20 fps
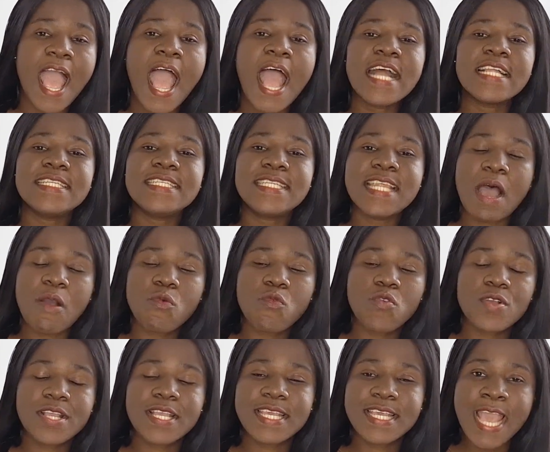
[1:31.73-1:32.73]
that
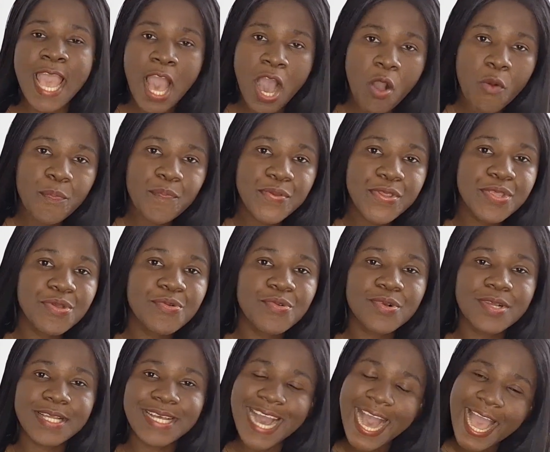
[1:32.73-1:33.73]
will help you,
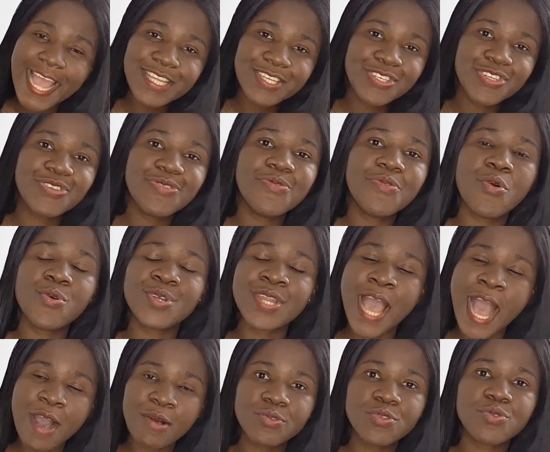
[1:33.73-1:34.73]
guide you on
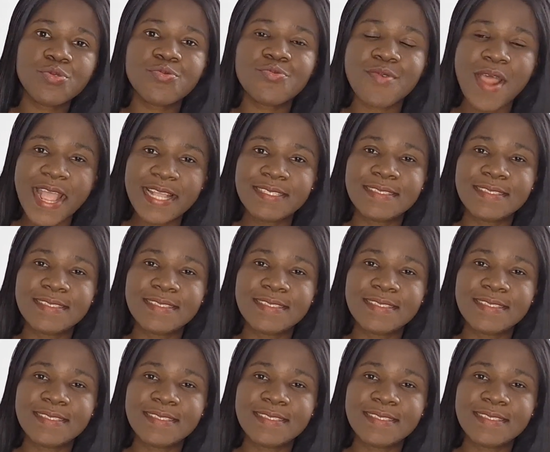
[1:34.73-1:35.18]
how to write